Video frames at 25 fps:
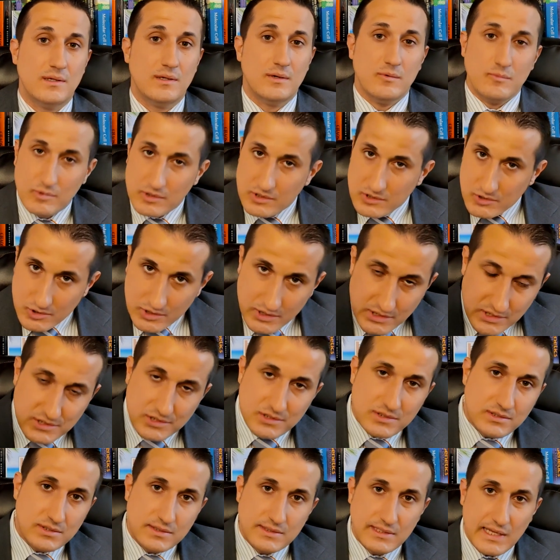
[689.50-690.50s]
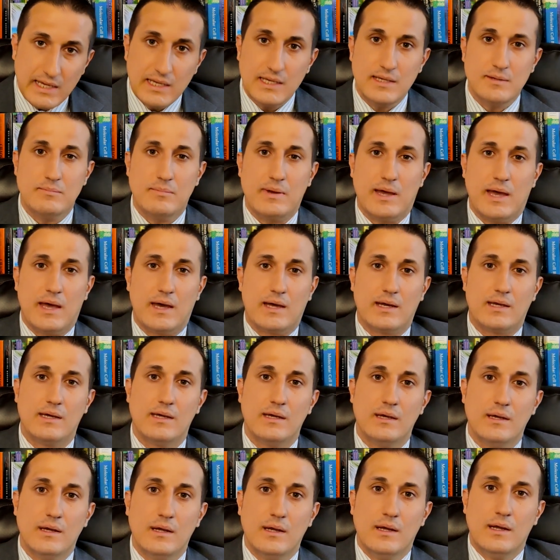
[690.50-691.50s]
When you can take it back,
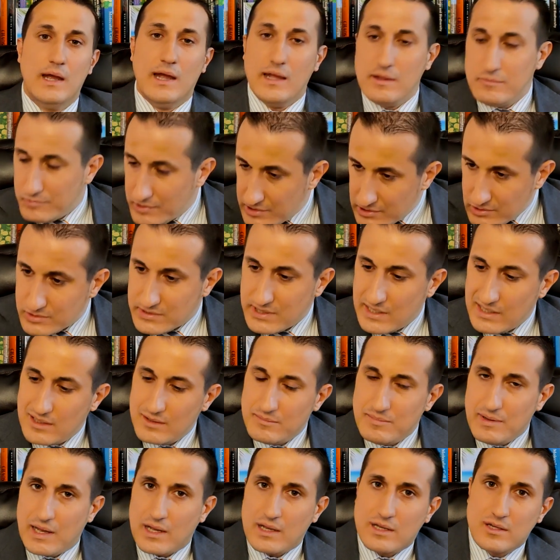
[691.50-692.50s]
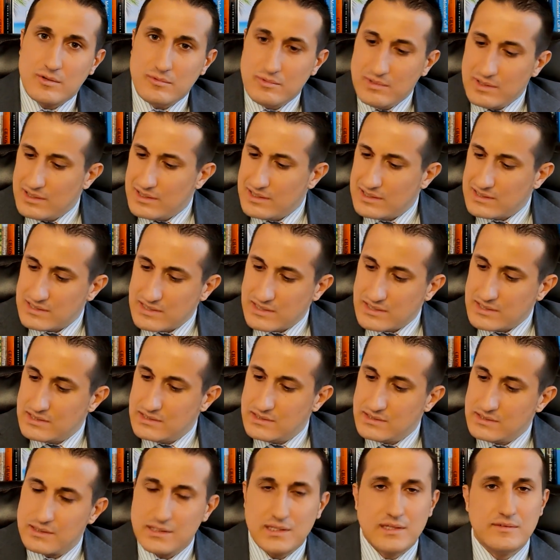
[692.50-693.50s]
and when you take it back, you realize this
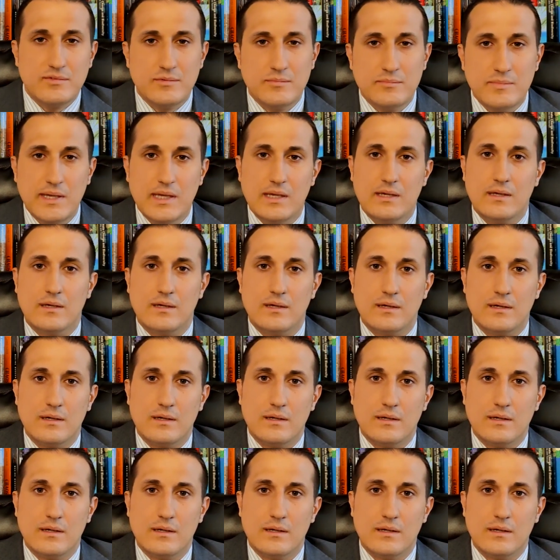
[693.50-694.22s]
isn't even me.